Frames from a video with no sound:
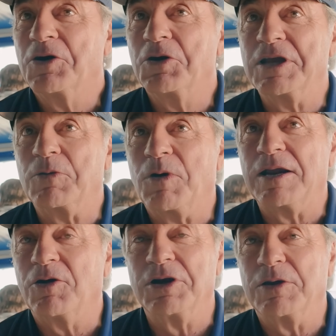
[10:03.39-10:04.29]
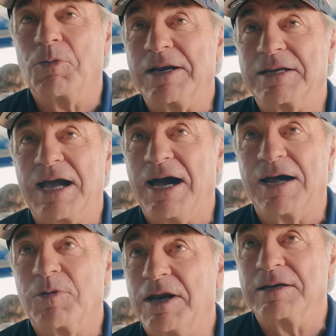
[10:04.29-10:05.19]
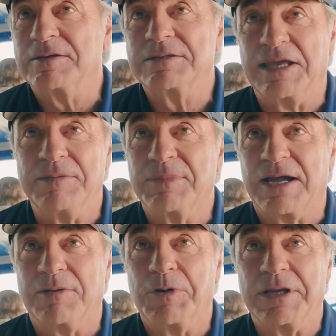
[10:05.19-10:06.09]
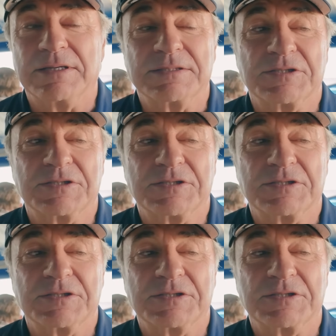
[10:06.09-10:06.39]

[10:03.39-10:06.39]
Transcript: only one car, one team can win.